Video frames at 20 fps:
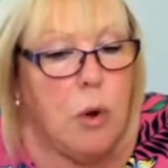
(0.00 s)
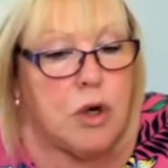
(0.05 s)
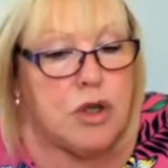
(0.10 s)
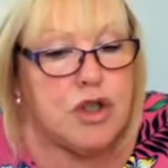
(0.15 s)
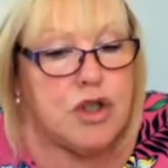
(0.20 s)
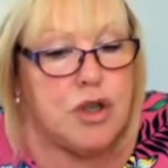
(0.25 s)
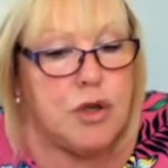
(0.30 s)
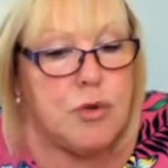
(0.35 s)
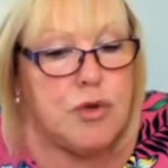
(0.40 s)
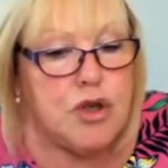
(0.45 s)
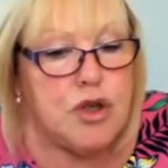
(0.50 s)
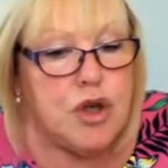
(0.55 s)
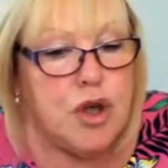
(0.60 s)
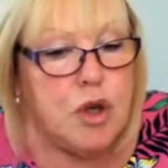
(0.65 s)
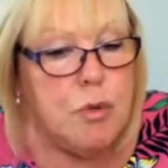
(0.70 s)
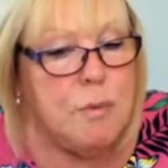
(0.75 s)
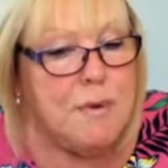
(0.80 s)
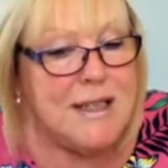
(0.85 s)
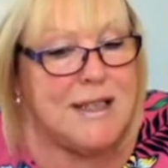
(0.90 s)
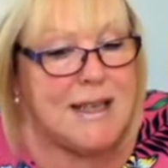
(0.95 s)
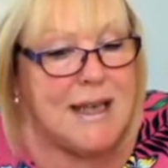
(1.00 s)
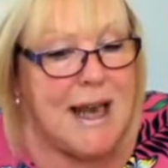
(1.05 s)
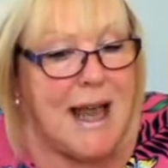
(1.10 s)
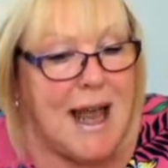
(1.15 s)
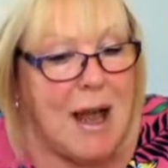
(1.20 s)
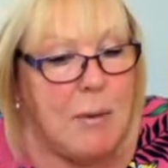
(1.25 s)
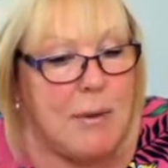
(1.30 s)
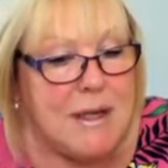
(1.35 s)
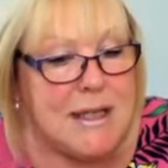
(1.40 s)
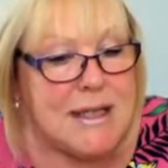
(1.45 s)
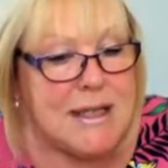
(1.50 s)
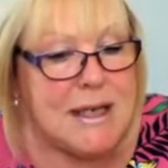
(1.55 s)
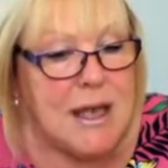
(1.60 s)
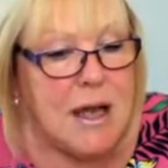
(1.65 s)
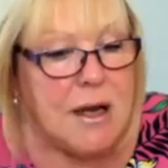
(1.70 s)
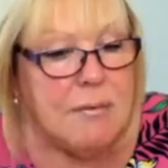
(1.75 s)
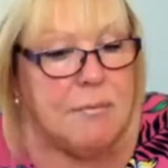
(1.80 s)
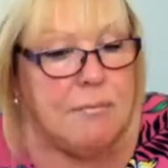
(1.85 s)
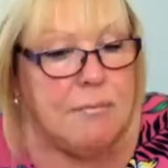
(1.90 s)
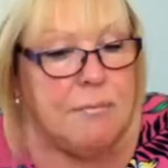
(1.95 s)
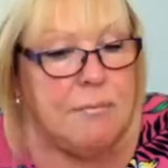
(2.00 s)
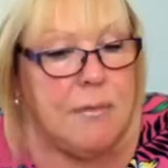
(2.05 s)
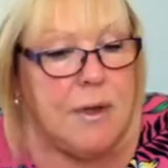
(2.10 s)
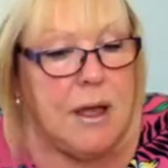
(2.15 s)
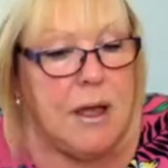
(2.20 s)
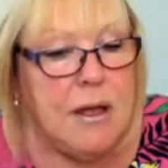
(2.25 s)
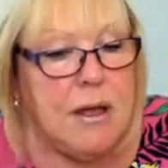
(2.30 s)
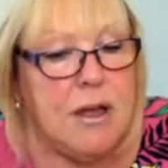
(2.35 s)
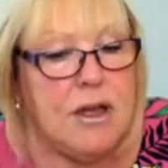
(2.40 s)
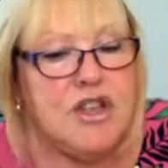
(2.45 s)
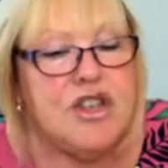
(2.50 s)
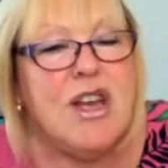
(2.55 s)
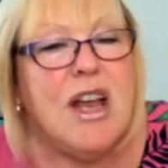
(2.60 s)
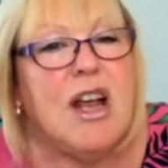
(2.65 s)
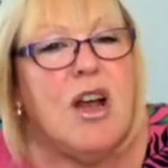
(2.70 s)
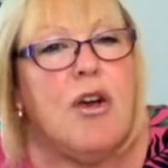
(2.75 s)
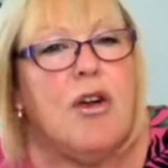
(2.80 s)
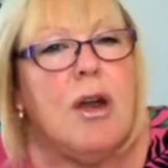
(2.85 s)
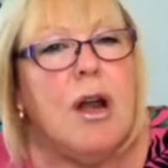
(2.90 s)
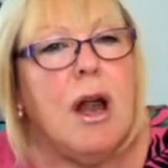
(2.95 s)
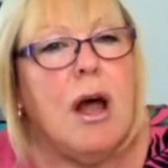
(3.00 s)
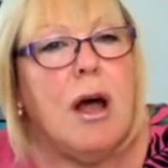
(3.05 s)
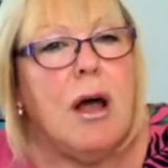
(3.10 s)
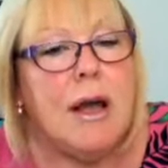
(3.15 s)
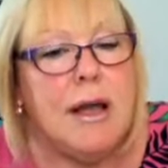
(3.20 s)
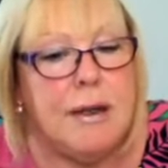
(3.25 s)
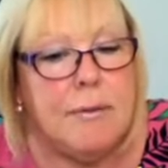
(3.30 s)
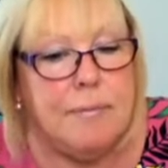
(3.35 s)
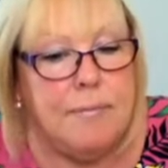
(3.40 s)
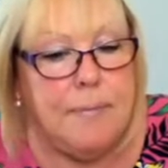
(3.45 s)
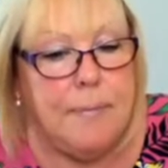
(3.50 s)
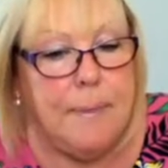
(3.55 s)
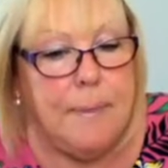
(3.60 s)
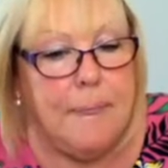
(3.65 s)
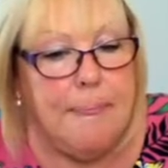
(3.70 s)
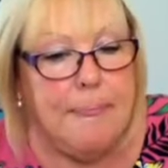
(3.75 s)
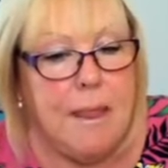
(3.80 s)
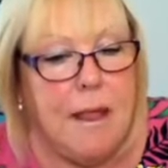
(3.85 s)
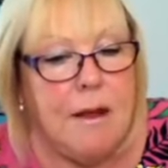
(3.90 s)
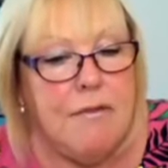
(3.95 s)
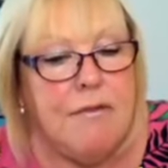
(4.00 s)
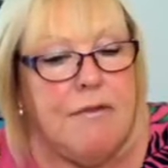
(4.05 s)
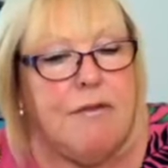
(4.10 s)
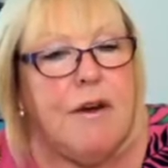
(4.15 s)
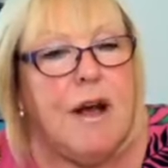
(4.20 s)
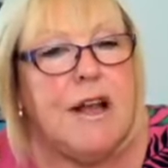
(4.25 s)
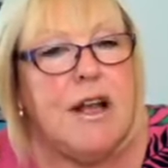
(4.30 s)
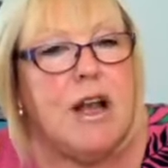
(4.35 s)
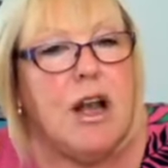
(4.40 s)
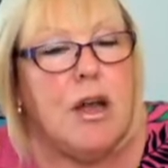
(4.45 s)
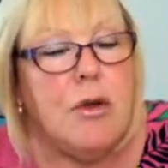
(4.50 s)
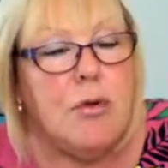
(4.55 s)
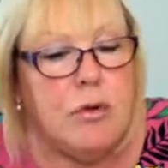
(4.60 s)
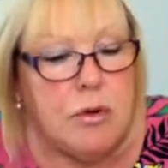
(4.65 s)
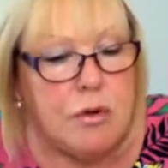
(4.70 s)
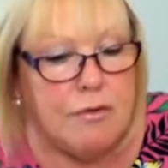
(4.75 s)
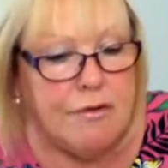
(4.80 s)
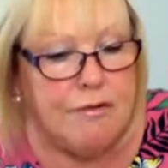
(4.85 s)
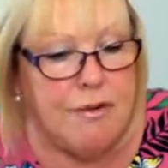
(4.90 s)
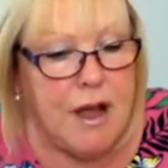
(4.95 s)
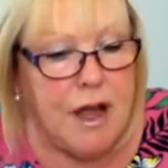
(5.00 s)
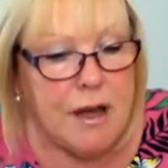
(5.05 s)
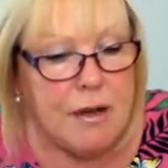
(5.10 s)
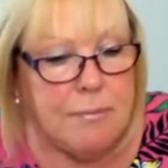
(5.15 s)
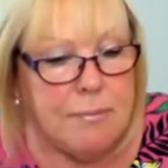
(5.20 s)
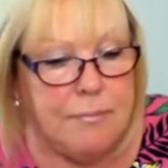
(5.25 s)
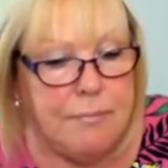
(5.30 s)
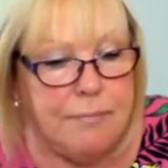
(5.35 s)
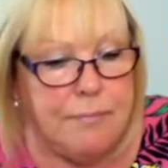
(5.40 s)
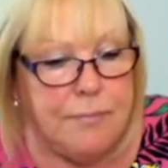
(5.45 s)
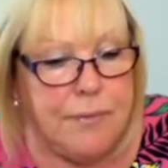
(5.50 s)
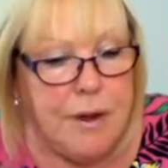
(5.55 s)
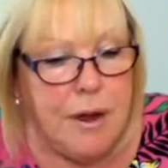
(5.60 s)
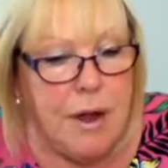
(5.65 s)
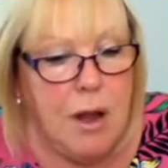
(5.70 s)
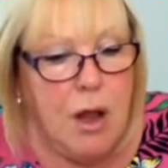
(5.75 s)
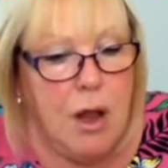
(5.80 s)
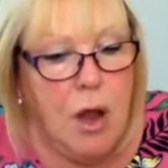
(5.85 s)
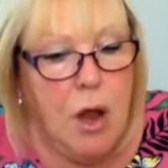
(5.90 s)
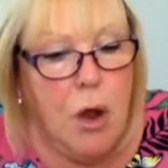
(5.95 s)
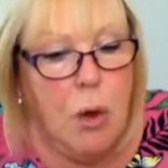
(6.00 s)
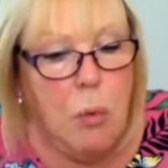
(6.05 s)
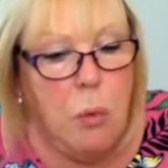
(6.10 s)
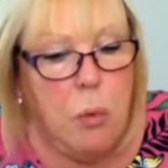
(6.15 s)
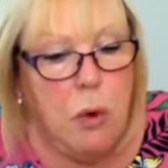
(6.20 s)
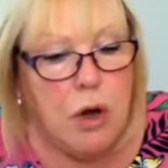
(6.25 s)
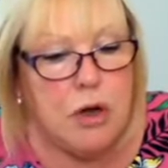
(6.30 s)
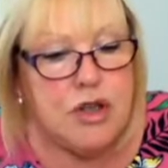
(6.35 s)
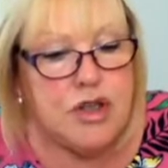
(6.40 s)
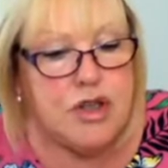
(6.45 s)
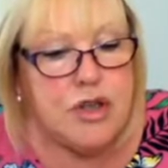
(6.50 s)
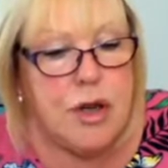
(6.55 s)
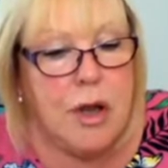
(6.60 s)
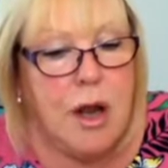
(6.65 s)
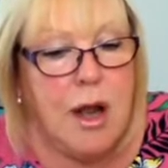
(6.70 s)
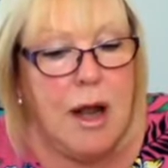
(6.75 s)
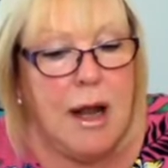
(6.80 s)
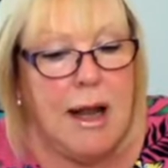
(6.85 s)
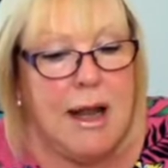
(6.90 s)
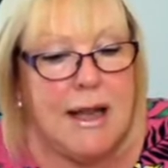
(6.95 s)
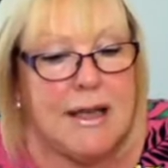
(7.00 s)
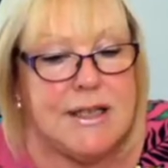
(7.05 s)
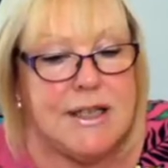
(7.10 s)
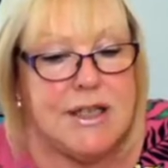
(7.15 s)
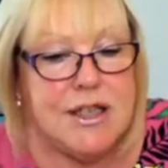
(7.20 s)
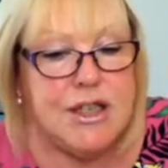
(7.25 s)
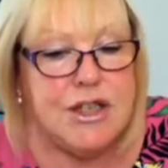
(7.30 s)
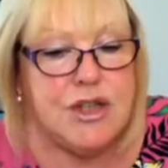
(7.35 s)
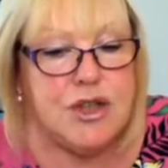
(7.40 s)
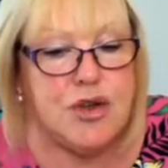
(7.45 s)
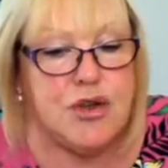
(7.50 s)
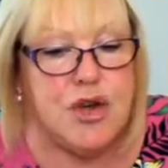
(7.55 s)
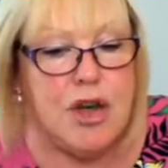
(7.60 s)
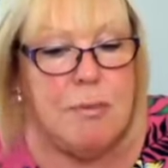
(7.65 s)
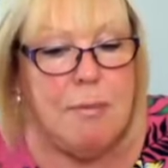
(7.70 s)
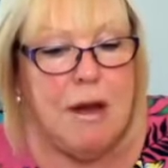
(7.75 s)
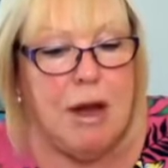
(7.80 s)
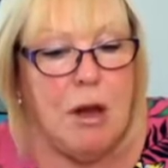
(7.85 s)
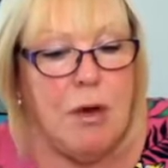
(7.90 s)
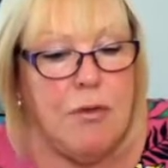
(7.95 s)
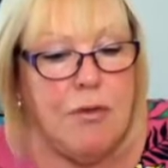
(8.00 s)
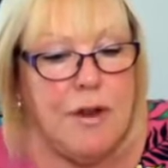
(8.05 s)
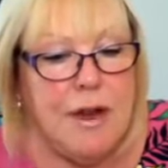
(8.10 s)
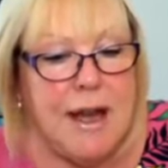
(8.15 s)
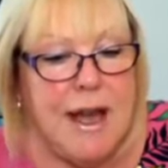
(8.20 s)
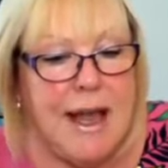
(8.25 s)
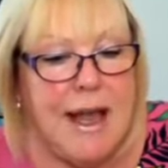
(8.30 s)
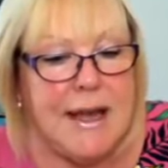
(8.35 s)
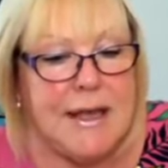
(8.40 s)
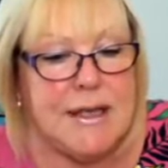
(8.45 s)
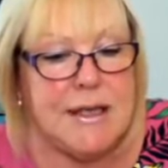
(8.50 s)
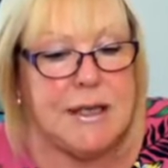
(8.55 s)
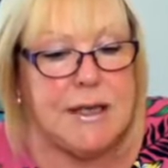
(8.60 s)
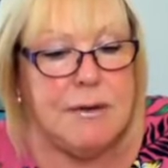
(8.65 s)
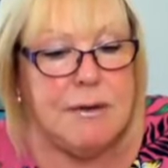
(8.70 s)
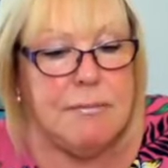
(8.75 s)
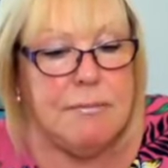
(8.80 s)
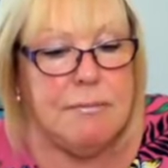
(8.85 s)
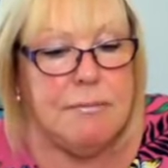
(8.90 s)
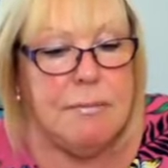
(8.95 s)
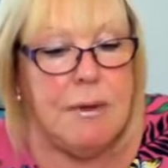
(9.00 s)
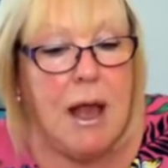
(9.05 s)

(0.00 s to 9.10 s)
Watch YouTube and see how it's done. Check online and find local fun. Watch a lesson streaming on the net,